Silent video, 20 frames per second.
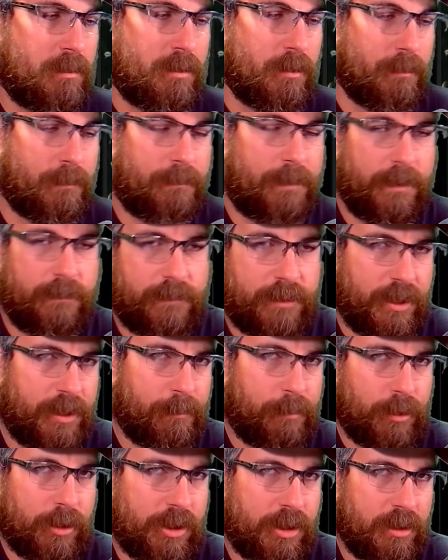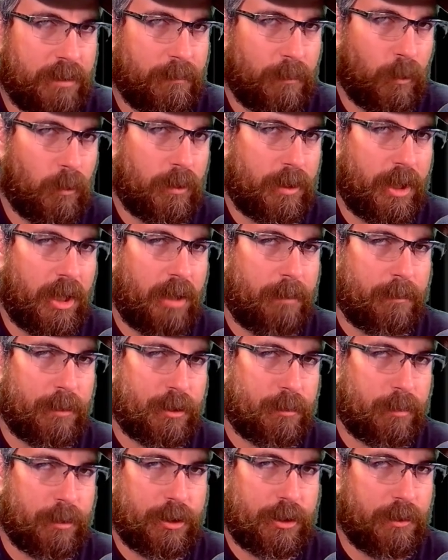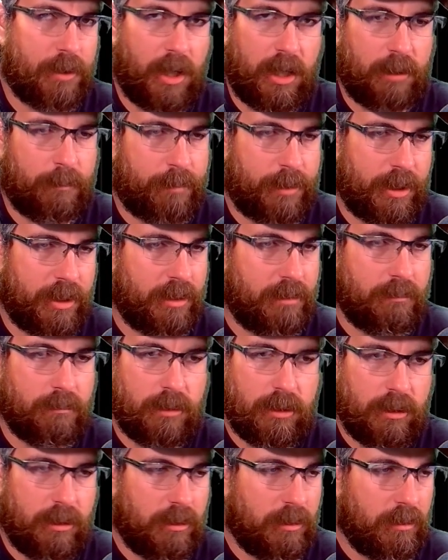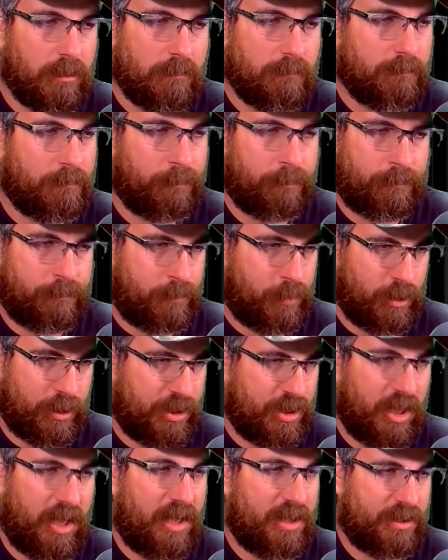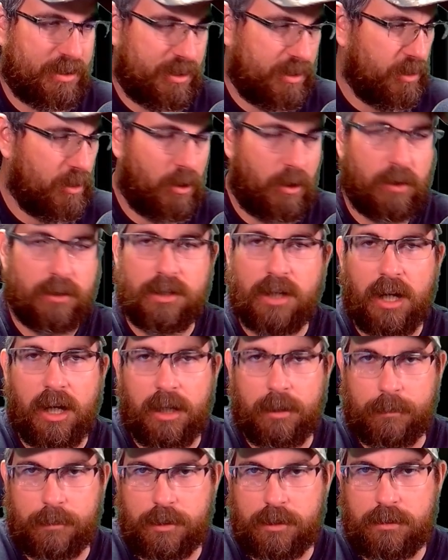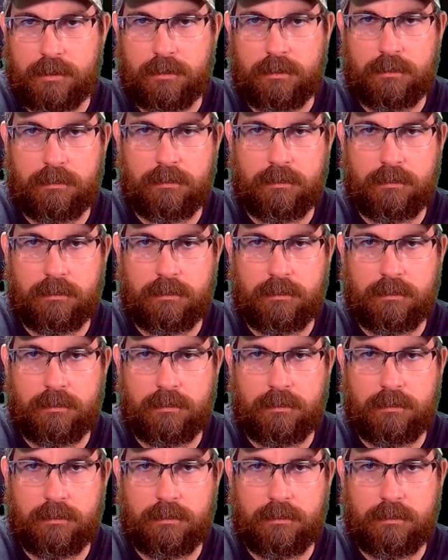So 15% more damage, but you got to be precise at all times.